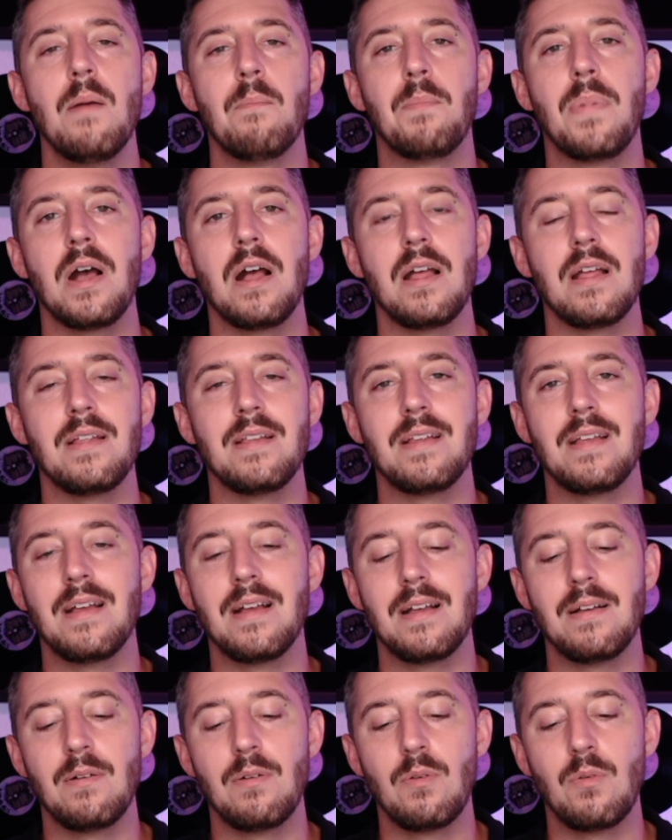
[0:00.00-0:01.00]
But
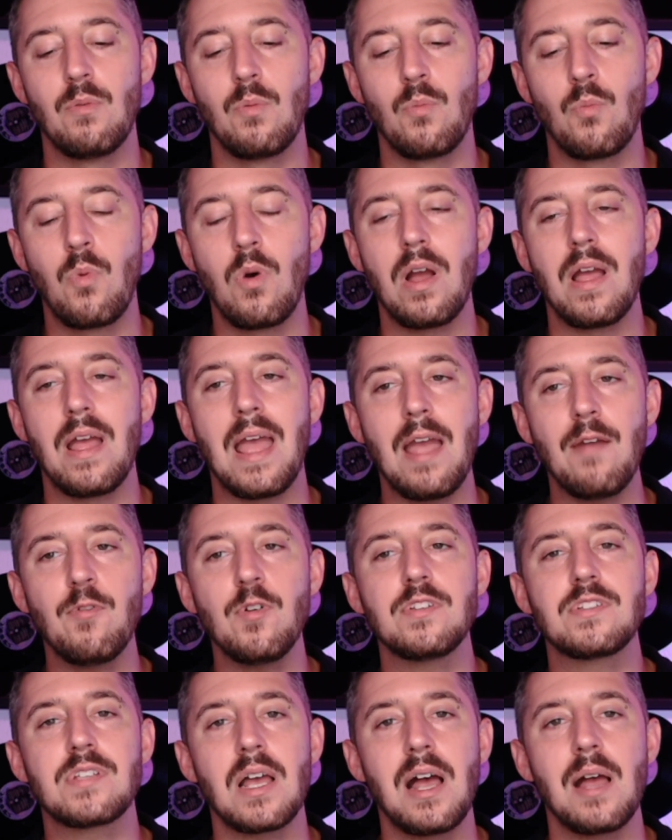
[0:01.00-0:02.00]

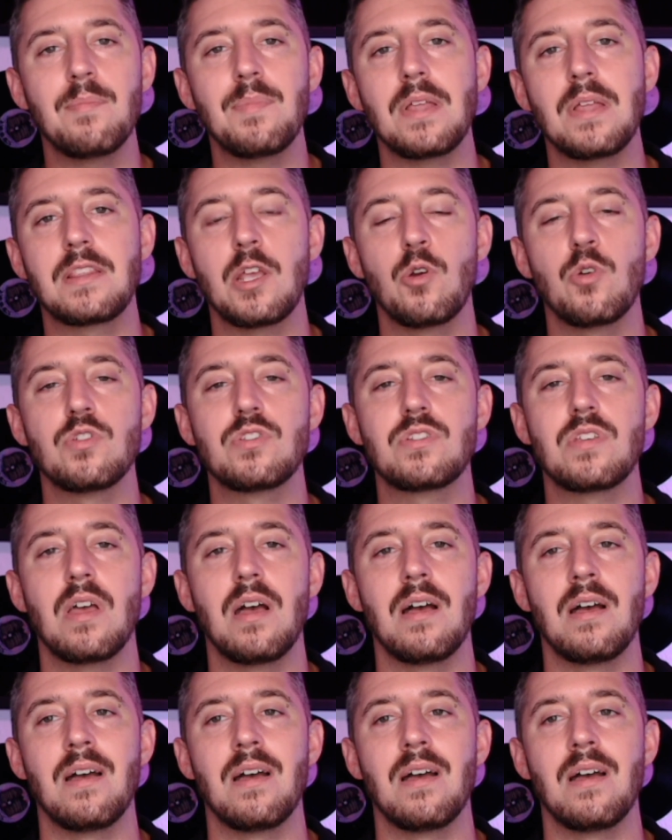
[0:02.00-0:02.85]
every time that there was